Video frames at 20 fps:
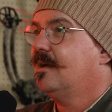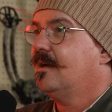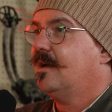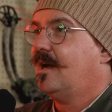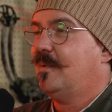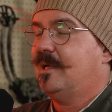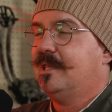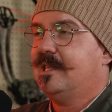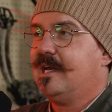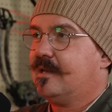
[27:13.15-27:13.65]

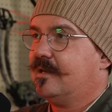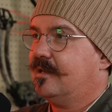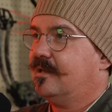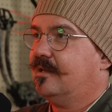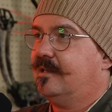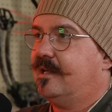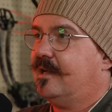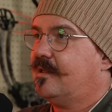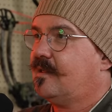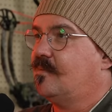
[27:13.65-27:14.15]
I mean that
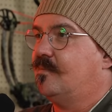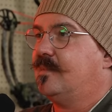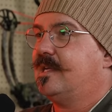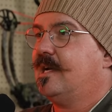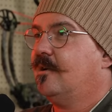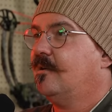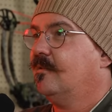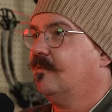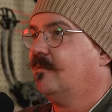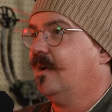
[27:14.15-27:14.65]
that's some
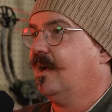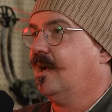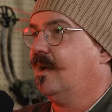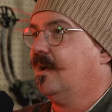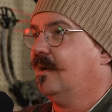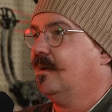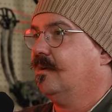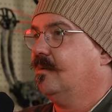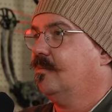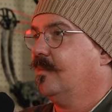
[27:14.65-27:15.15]

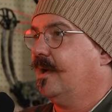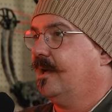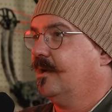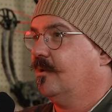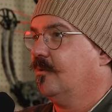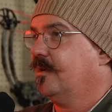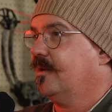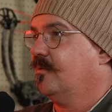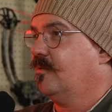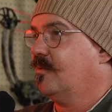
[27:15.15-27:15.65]
terrifying
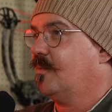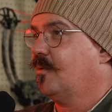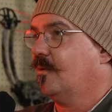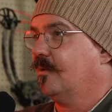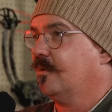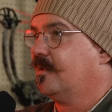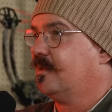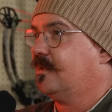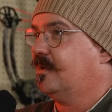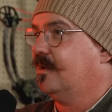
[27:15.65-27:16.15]
minority
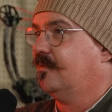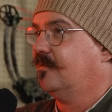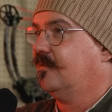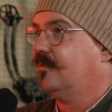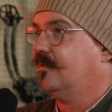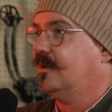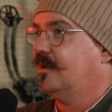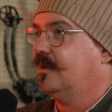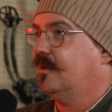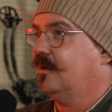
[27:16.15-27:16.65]
report
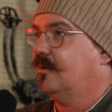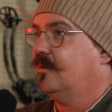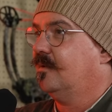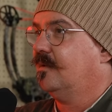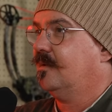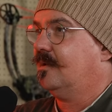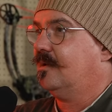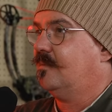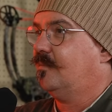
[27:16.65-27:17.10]
stuff, you know,